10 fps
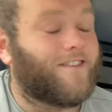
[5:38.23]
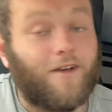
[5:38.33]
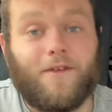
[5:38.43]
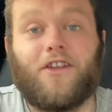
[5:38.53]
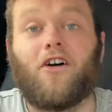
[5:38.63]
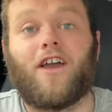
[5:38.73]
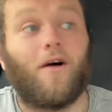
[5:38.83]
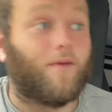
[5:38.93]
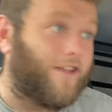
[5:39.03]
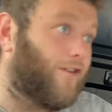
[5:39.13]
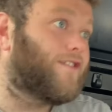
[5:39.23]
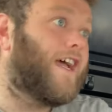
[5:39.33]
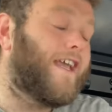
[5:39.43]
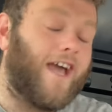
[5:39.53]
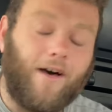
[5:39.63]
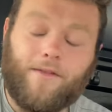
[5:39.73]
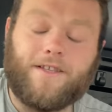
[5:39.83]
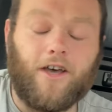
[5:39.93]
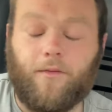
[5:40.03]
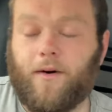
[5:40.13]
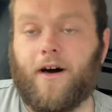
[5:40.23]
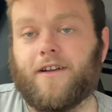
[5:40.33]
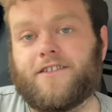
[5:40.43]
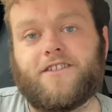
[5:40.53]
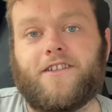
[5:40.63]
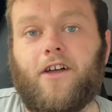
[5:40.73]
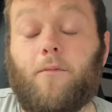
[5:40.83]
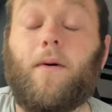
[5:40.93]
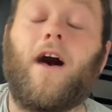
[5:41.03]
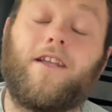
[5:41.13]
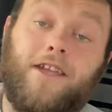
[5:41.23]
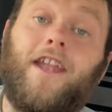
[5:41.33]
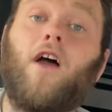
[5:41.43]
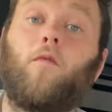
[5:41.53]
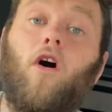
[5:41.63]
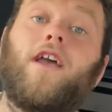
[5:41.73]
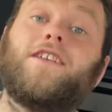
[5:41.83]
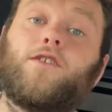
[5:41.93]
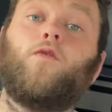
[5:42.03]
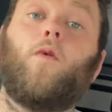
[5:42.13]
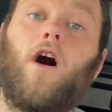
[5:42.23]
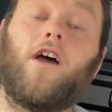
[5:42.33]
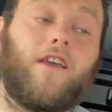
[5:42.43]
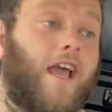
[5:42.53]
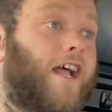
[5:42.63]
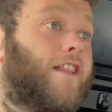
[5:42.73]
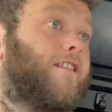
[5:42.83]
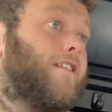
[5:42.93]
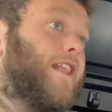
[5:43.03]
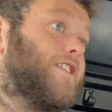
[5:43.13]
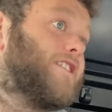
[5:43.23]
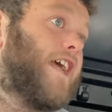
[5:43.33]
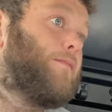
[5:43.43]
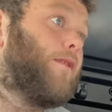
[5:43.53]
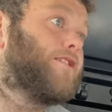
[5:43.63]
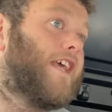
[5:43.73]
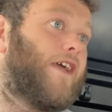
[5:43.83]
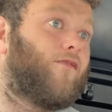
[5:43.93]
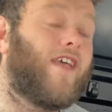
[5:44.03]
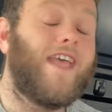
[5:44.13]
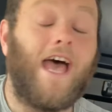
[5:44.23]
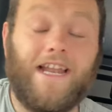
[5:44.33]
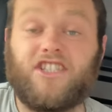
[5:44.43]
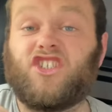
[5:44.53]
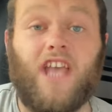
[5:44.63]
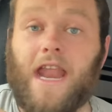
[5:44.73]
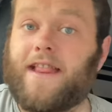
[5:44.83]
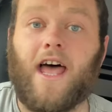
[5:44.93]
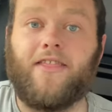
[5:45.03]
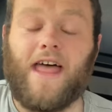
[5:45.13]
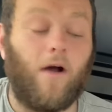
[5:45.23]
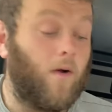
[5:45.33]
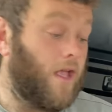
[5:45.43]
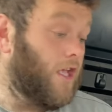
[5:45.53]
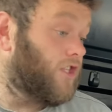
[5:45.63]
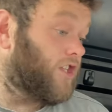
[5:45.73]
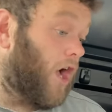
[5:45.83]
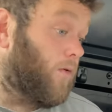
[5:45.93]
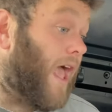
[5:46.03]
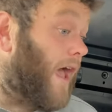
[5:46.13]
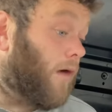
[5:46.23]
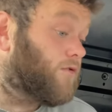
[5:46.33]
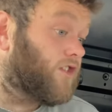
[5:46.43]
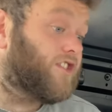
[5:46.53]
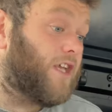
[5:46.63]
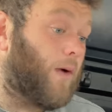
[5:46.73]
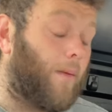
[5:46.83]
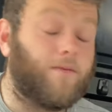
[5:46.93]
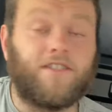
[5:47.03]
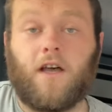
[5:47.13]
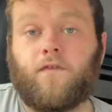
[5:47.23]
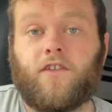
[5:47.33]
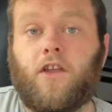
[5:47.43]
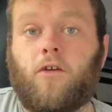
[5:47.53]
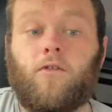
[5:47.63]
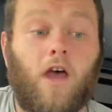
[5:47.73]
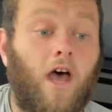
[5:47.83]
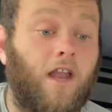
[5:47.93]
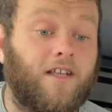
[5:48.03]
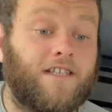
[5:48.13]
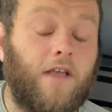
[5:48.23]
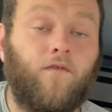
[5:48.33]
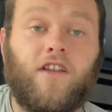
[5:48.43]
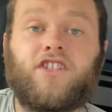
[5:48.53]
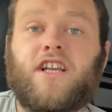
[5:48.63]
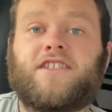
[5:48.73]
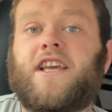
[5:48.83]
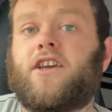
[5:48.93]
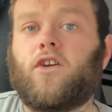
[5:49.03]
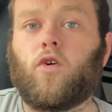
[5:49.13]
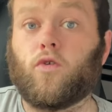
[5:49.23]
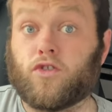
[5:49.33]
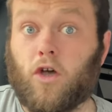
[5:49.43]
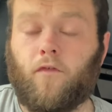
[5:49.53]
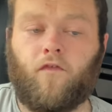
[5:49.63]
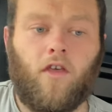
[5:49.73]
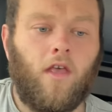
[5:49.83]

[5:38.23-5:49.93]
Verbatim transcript: time you knock up and then you got to take it up the top. Oh, it's just night. But you know what? It's all work and let's stay positive and let's just get it done now. So yeah, I'm just going to see what happens this afternoon. Uh, like I say, finish that second course off.